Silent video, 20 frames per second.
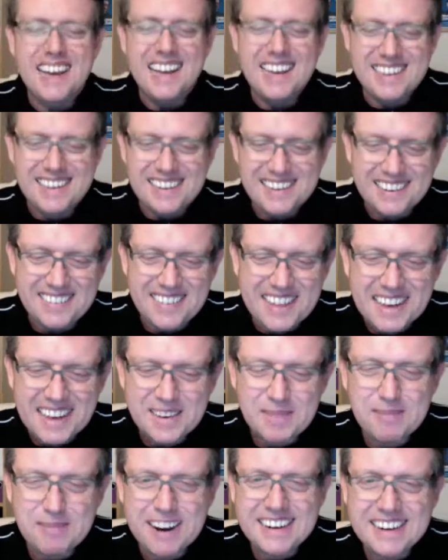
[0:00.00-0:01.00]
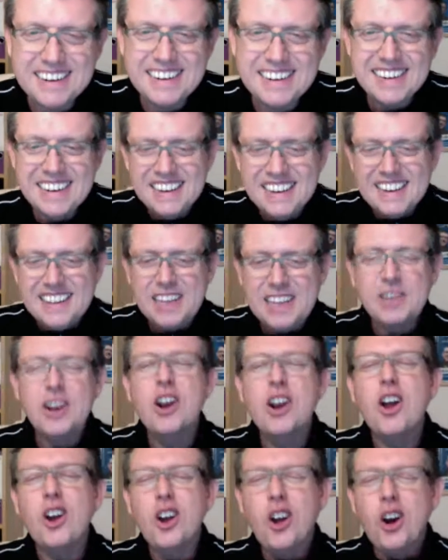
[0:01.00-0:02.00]
So thanks, Brandon. There's a
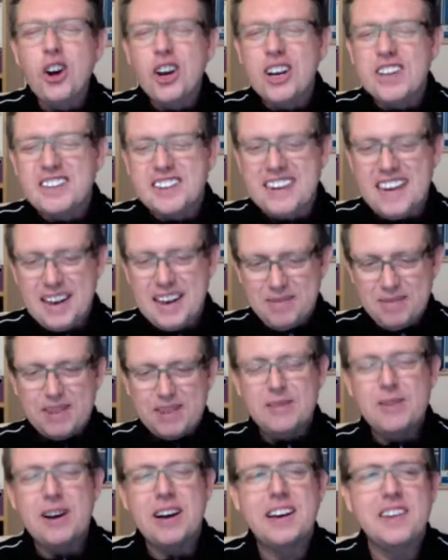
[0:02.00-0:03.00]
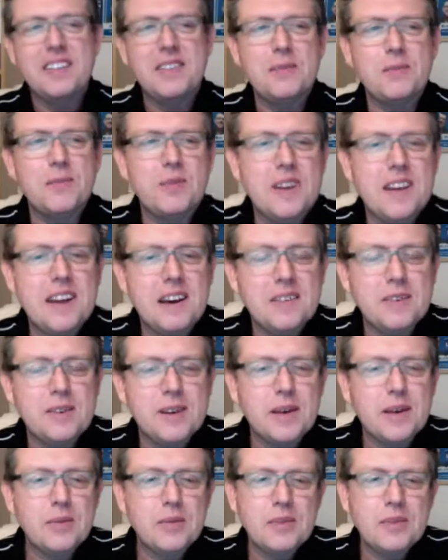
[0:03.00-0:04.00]
lot longer to that, but the
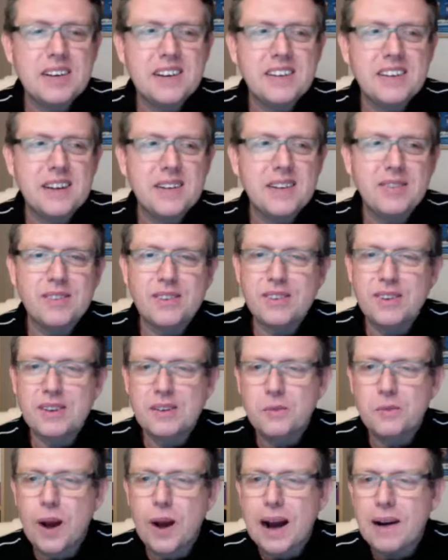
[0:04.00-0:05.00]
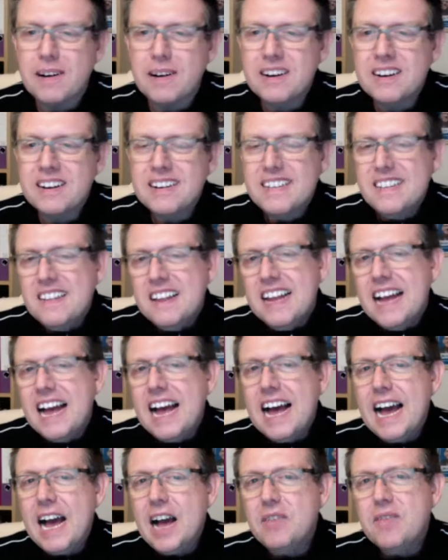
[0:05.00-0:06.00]
social media stuff just says wow.
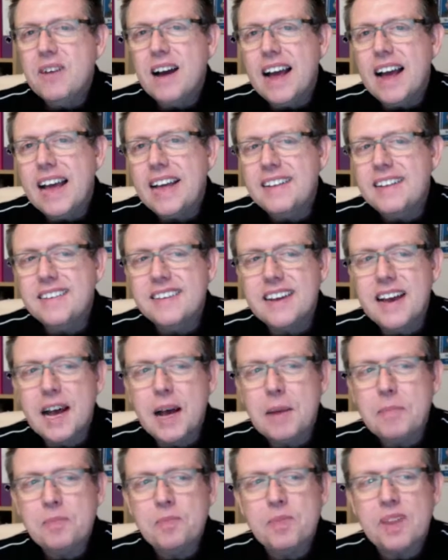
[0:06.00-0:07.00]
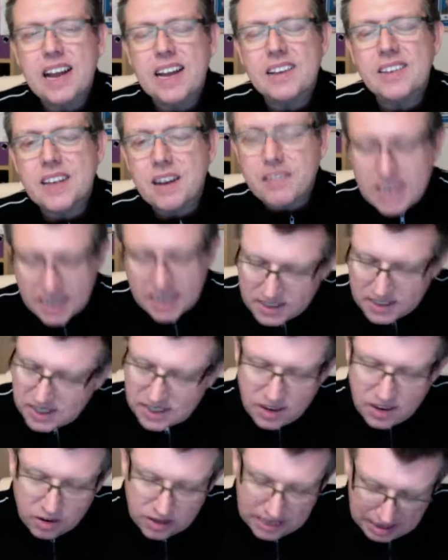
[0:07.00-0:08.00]
And so there's a
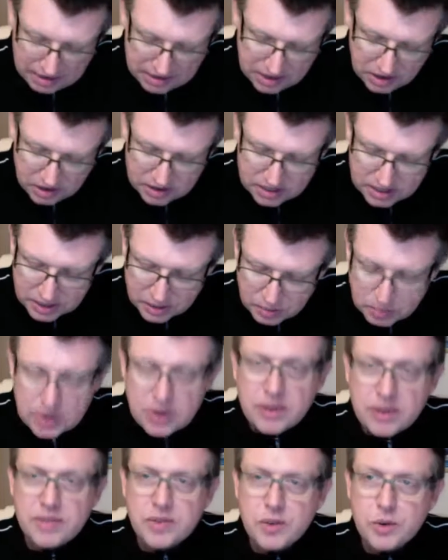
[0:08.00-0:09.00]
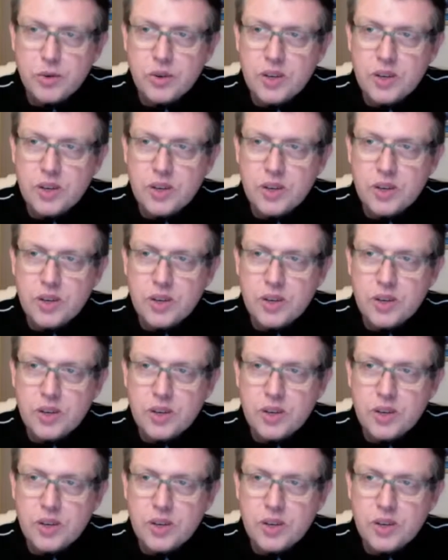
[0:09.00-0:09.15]
lot going on, and it's beautiful.